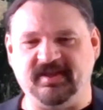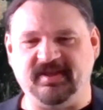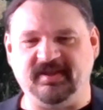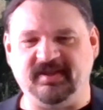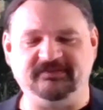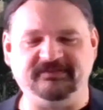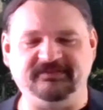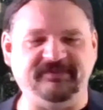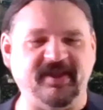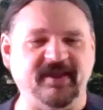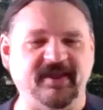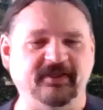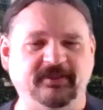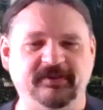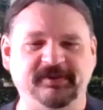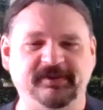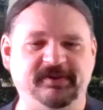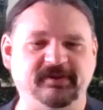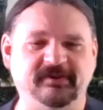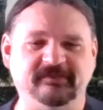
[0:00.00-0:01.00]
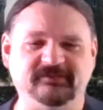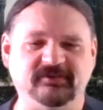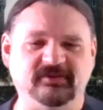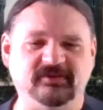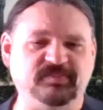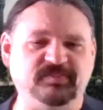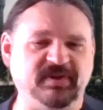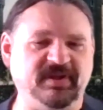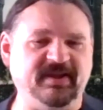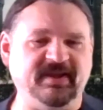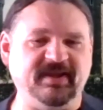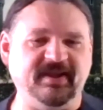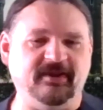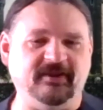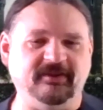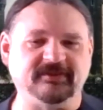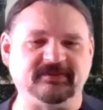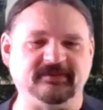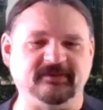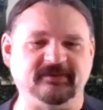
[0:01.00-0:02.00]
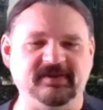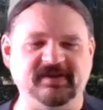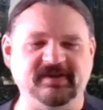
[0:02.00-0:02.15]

fail it over by altering